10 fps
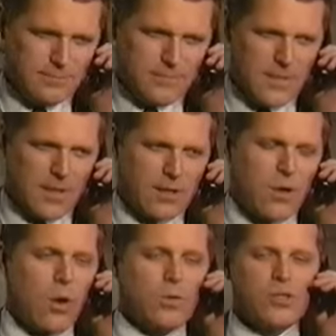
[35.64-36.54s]
Uh,
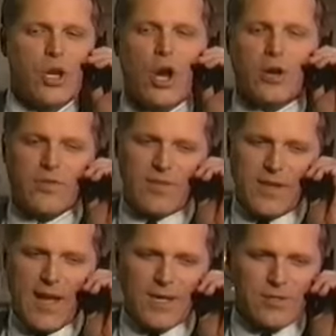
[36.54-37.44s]
no,
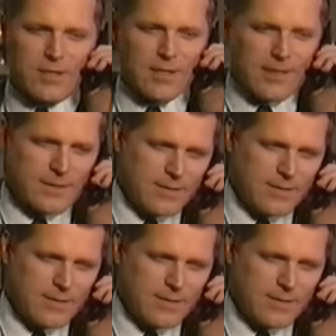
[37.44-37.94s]
geography, actually.